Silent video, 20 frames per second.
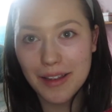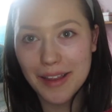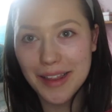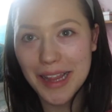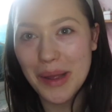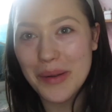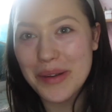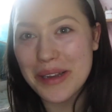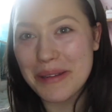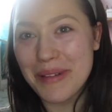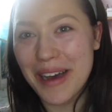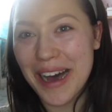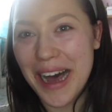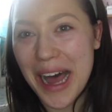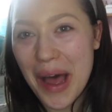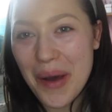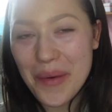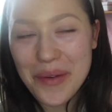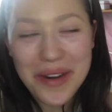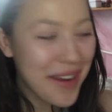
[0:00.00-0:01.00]
That was a bit
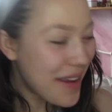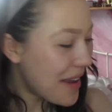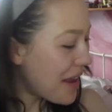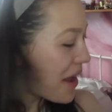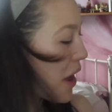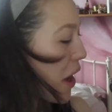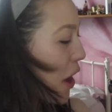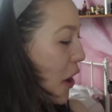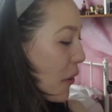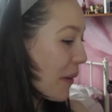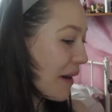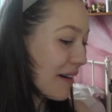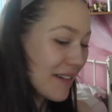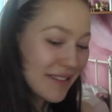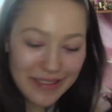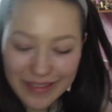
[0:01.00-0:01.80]
loud. Oh well.